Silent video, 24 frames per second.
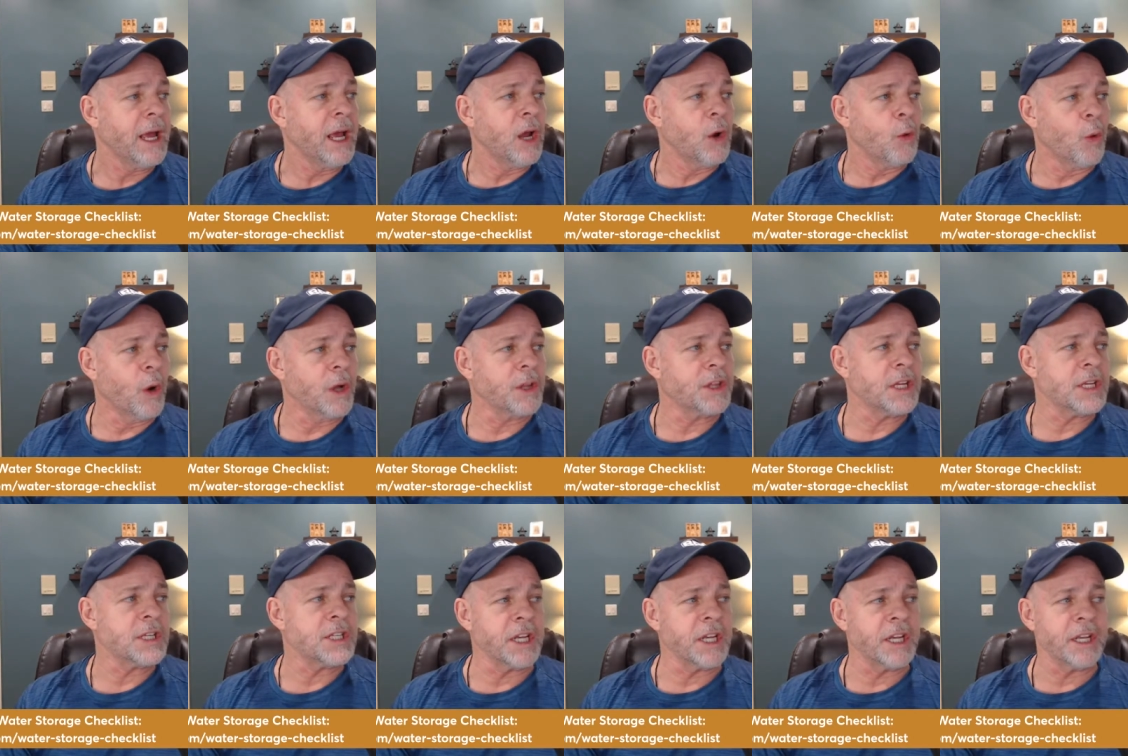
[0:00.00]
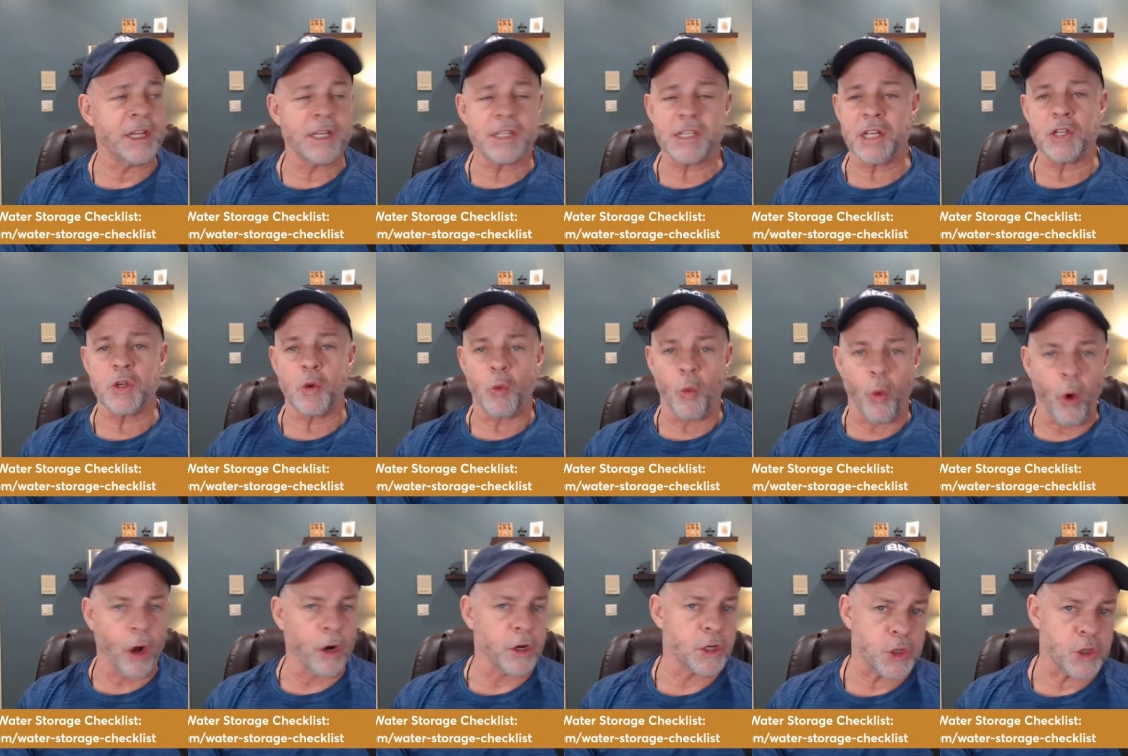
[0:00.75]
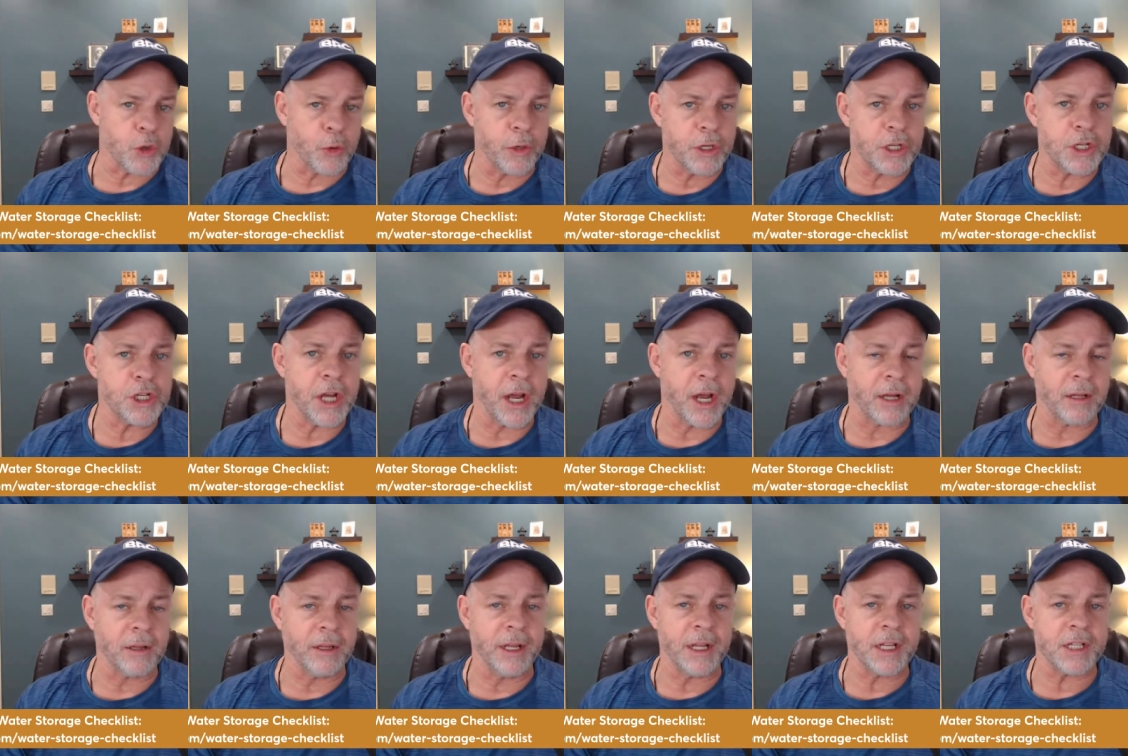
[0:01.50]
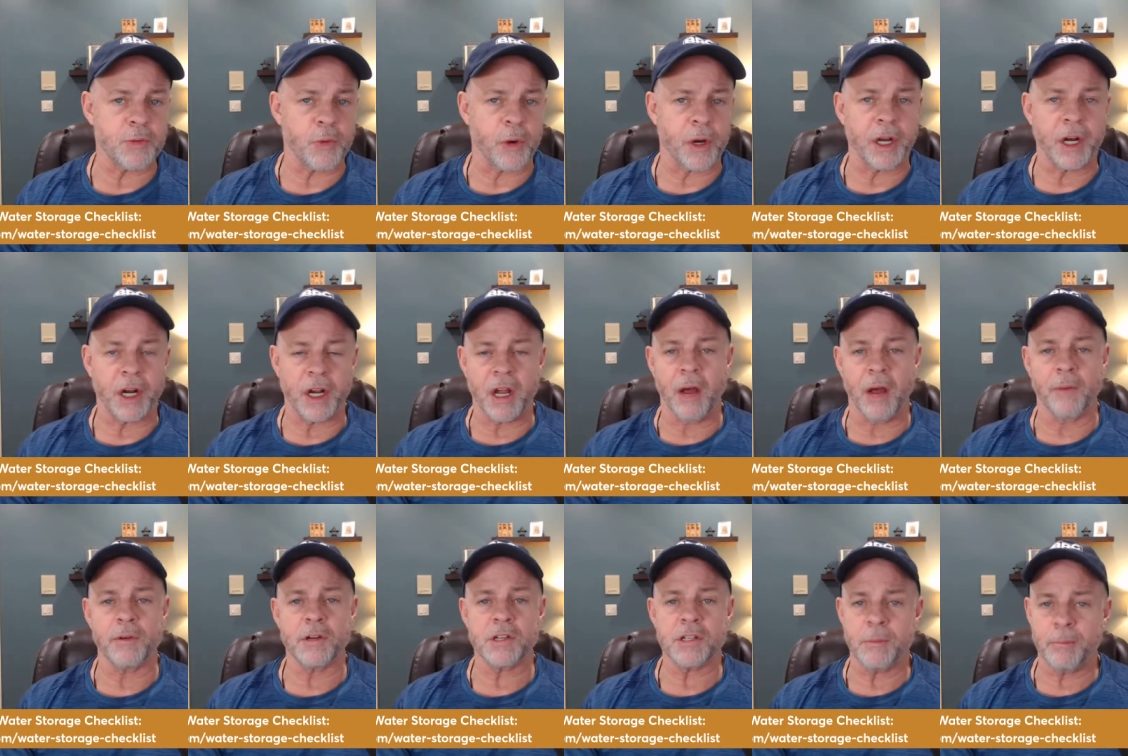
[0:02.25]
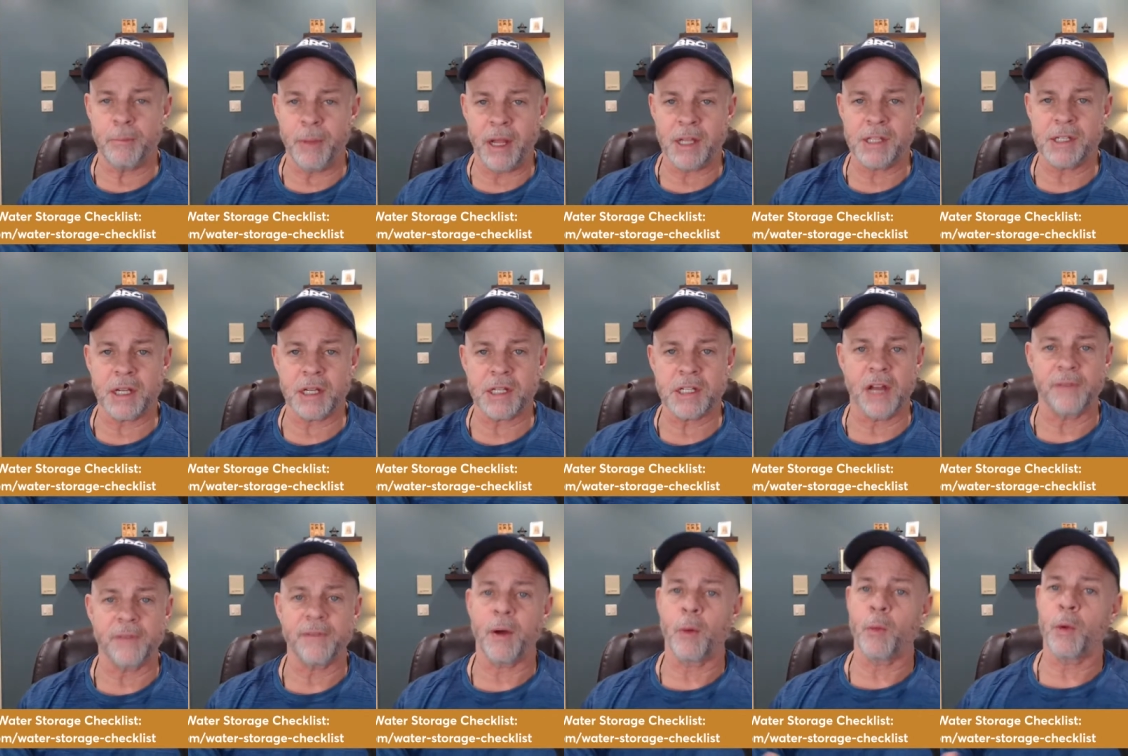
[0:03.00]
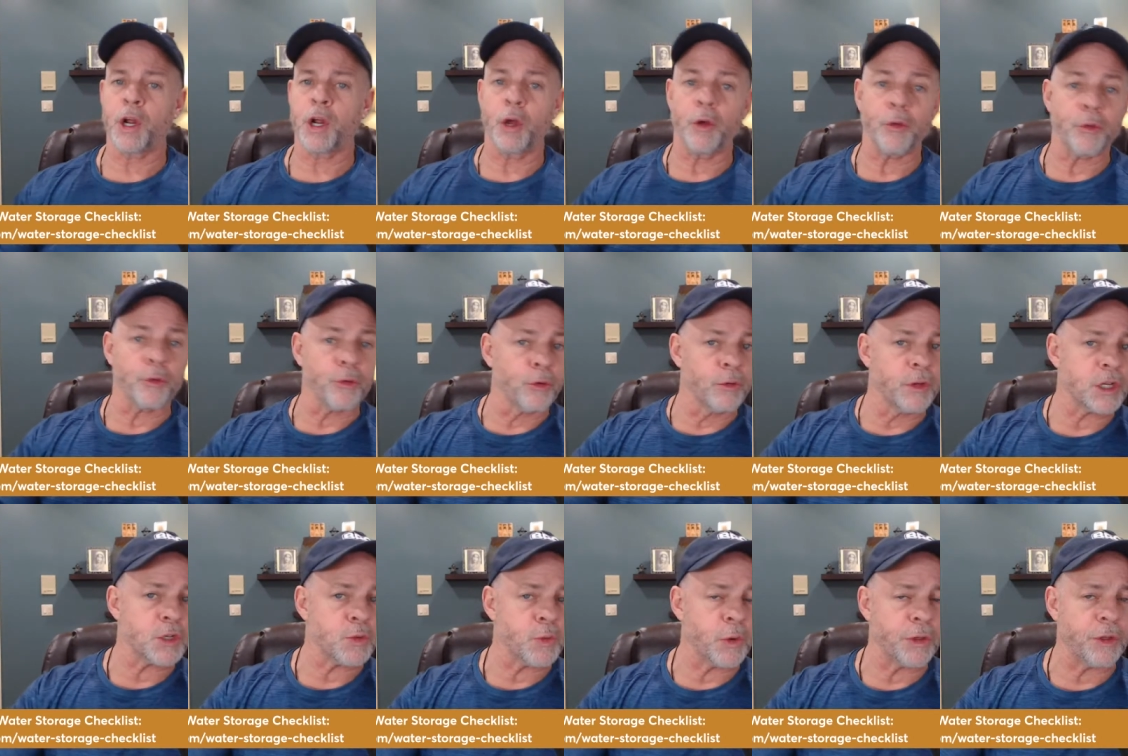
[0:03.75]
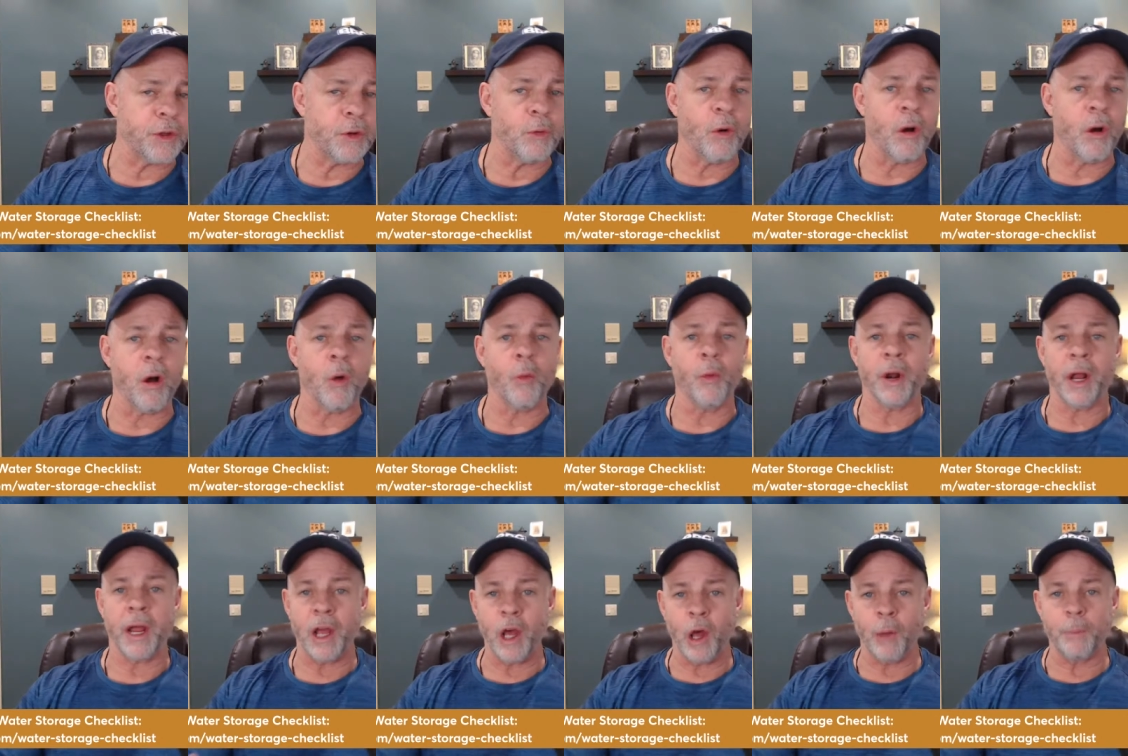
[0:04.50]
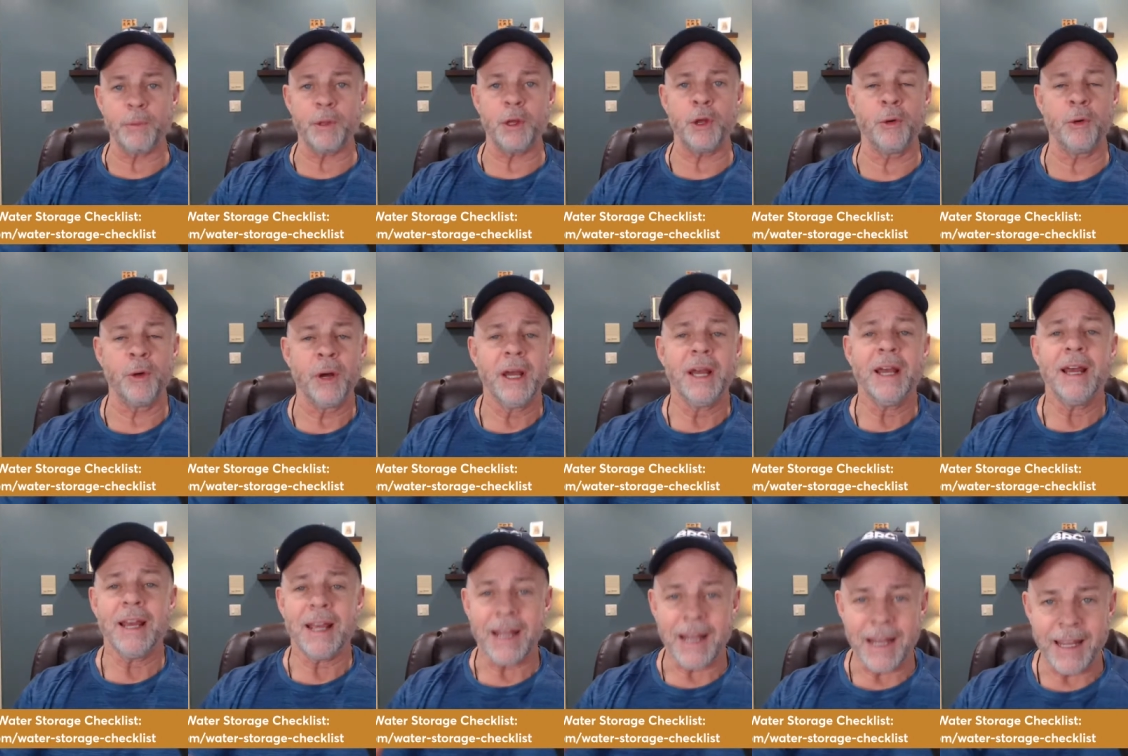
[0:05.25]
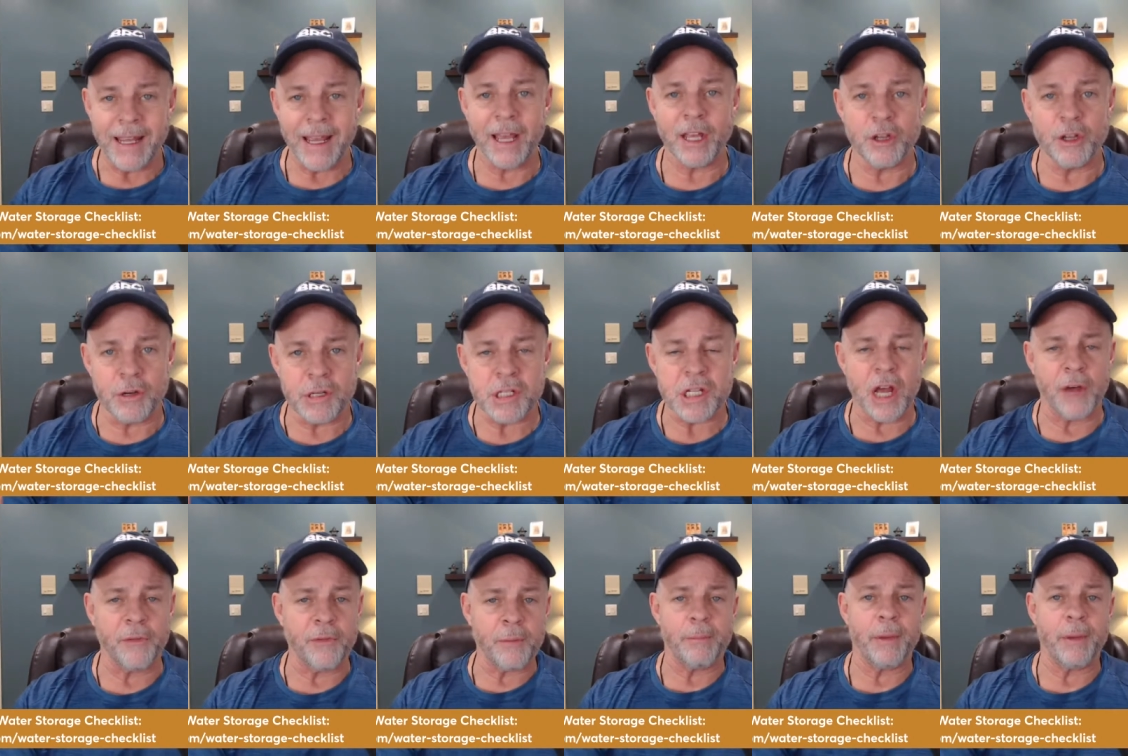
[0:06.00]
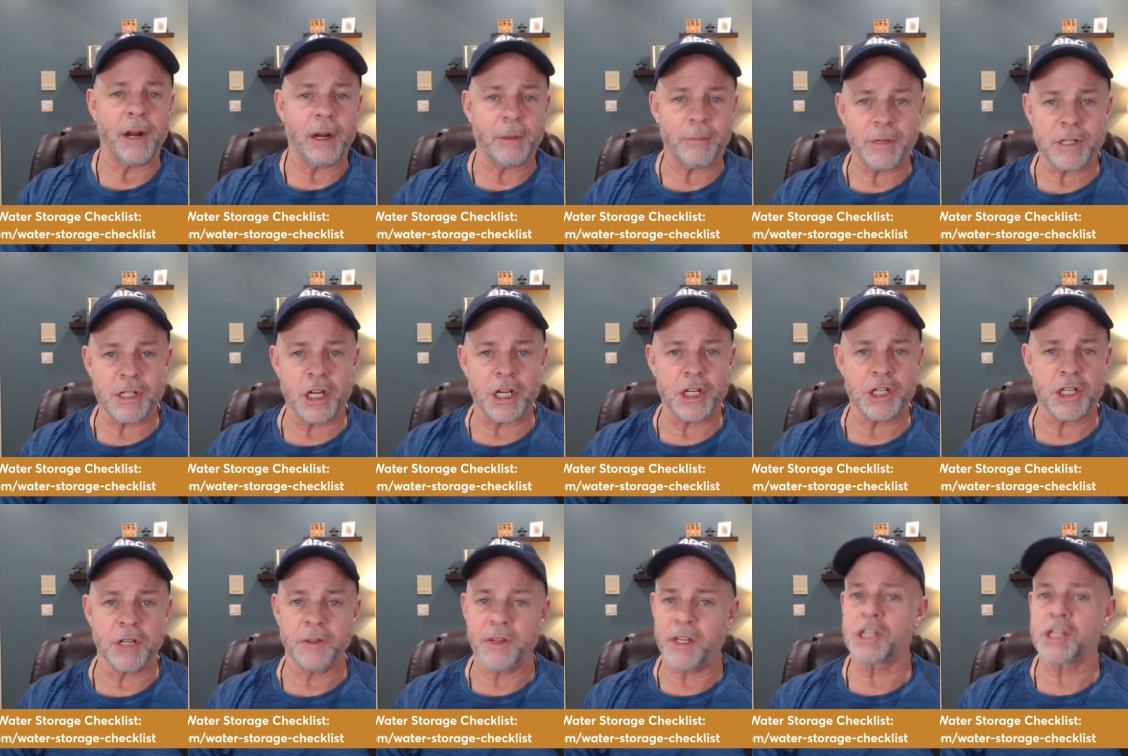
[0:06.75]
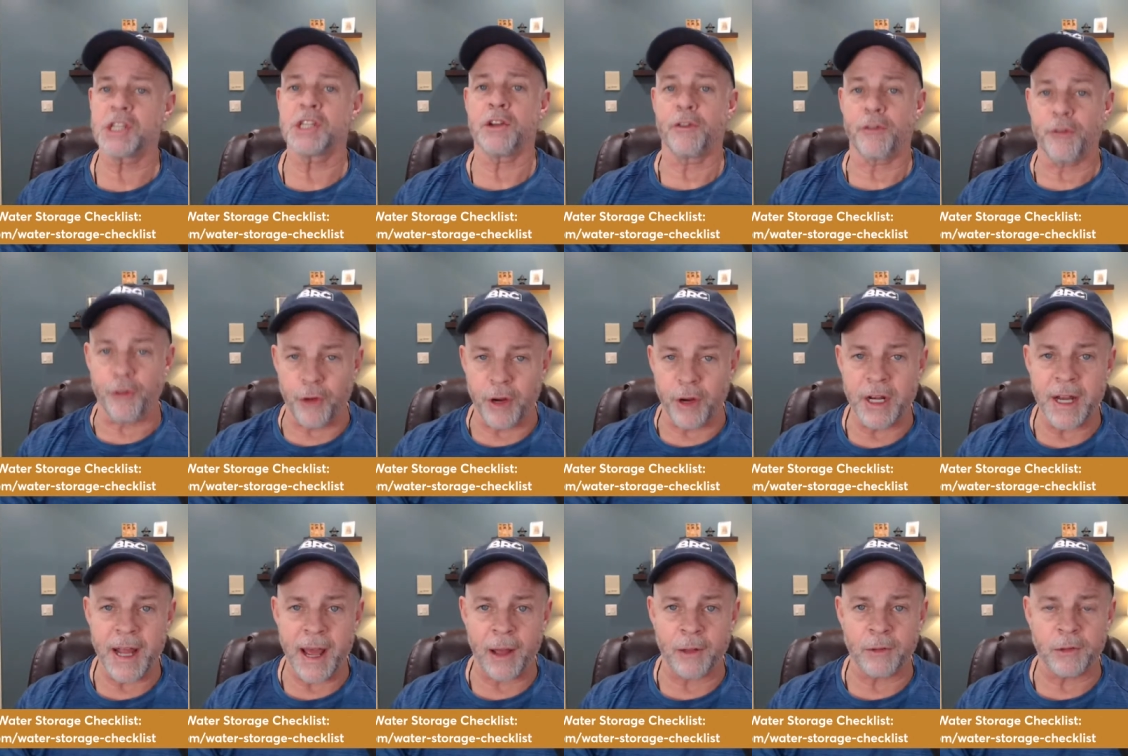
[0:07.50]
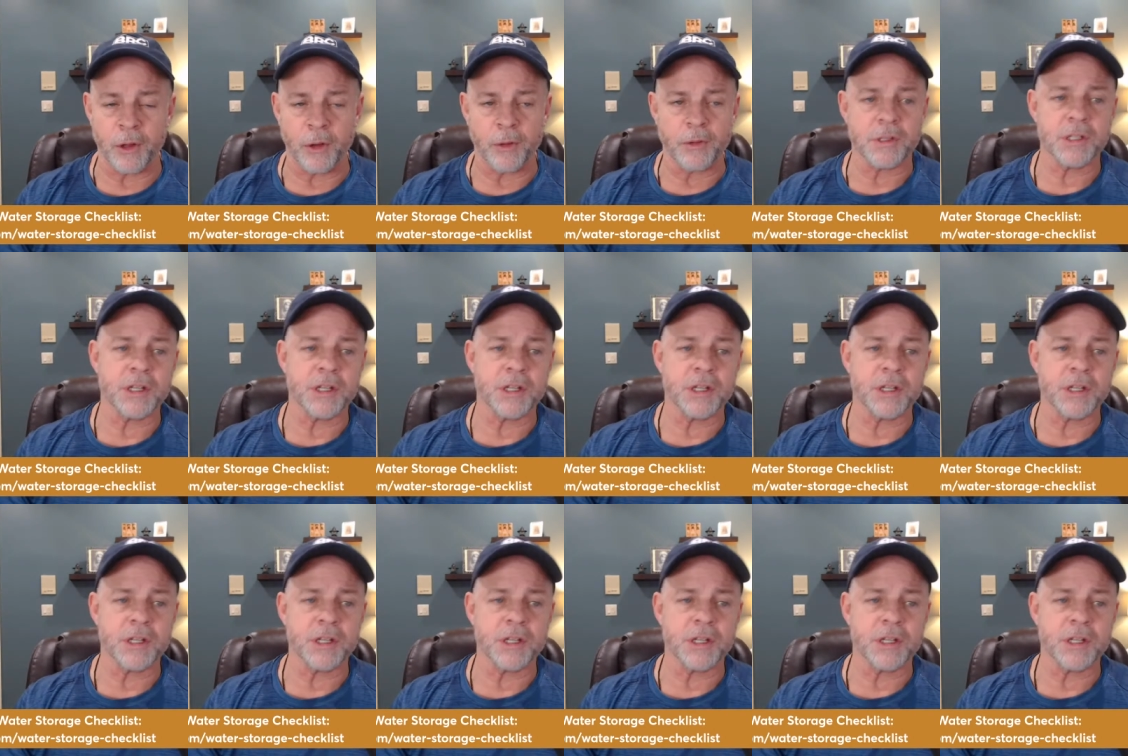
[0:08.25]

What this is a water storage checklist. We're going to cover some basic stuff. I want to go through this with you all. I want to help you get yourself in better position. This is a free download.